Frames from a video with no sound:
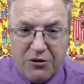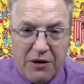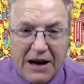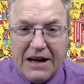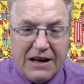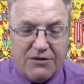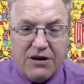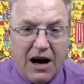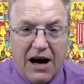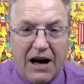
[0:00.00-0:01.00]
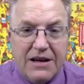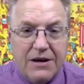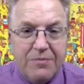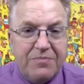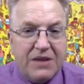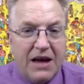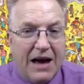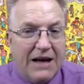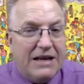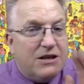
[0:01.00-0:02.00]
right hand of God
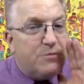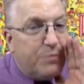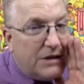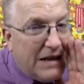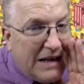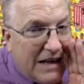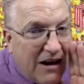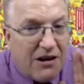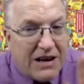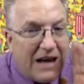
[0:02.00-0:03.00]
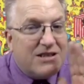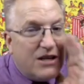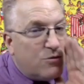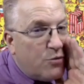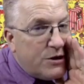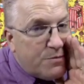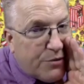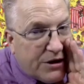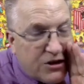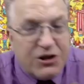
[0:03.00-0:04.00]
and he's pleading our case he's
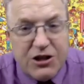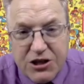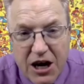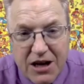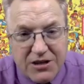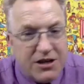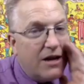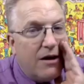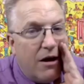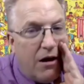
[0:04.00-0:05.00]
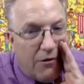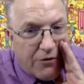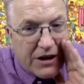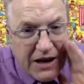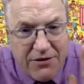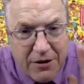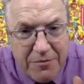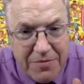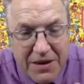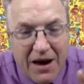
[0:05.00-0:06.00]
whispering to the judge forgive them
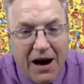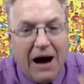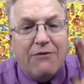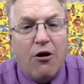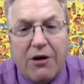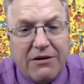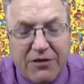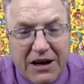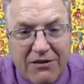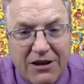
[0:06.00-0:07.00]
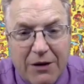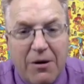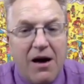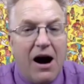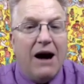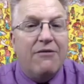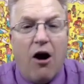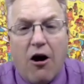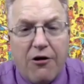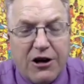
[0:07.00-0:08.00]
I've already forgiven them. I've
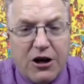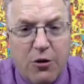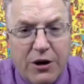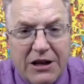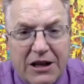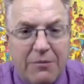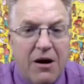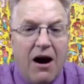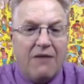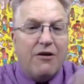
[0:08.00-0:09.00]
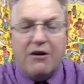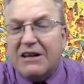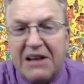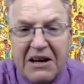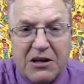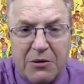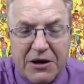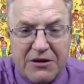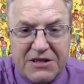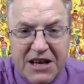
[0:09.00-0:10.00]
already acquitted them. I've already taken away
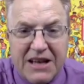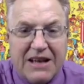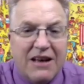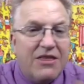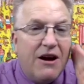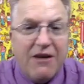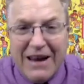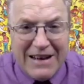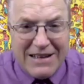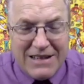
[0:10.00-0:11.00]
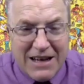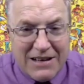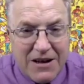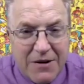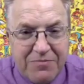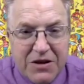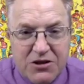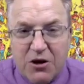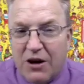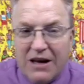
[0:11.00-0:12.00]
their sin. They're innocent.
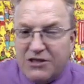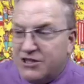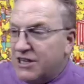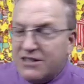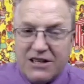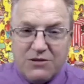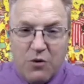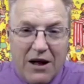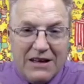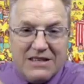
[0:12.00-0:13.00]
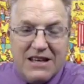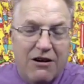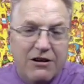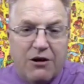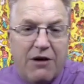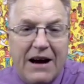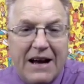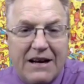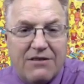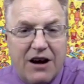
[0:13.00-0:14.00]
So Jesus, while he's there at the right
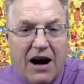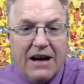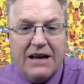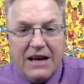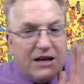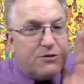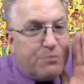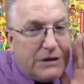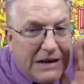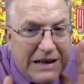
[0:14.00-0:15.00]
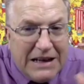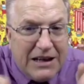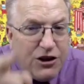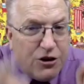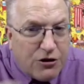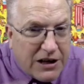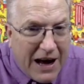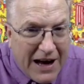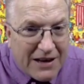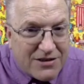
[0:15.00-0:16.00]
hand of God, is pleading your
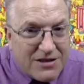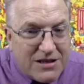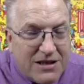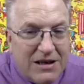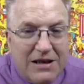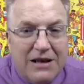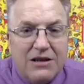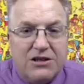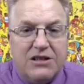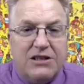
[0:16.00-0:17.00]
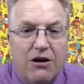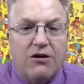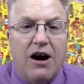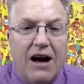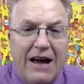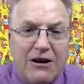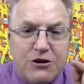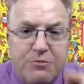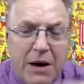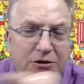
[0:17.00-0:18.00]
case to tell God how
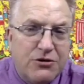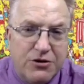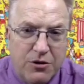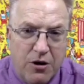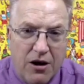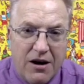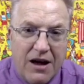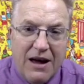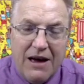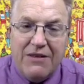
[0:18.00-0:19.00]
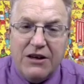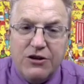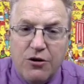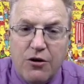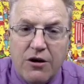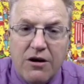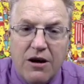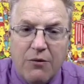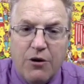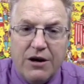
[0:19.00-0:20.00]
special you are and that you're
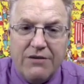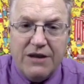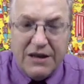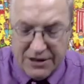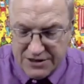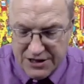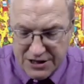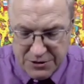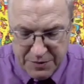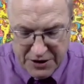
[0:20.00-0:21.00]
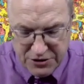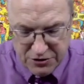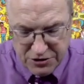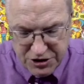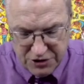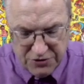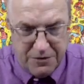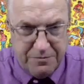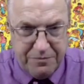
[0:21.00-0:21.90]
one of his special children.